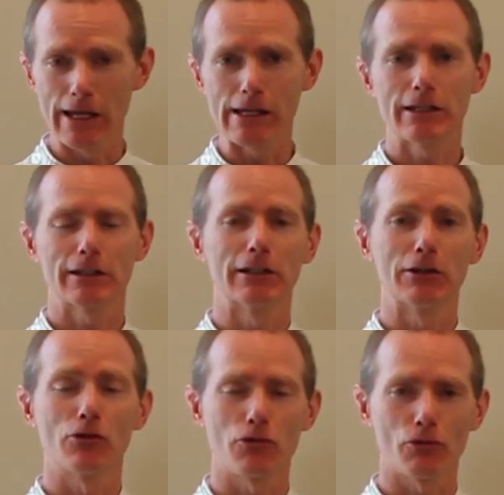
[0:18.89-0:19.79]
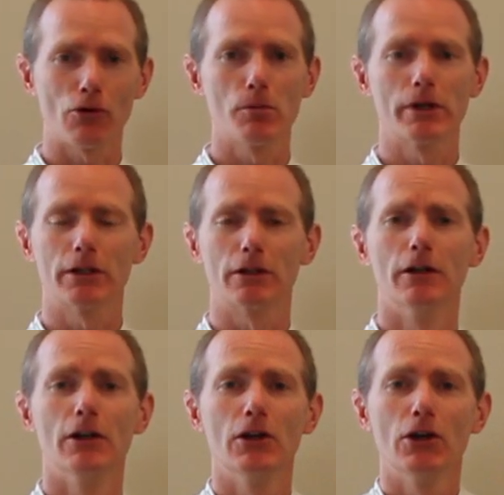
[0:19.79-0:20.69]
aching, throbbing,
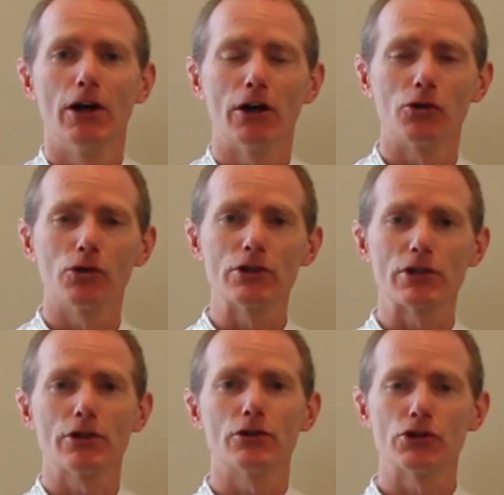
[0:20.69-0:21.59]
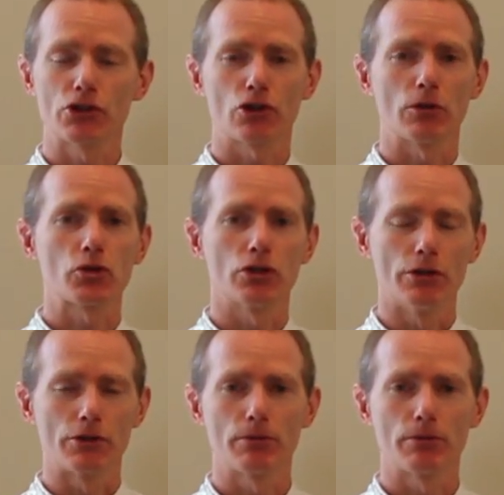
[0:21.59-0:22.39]
and all these other descriptions.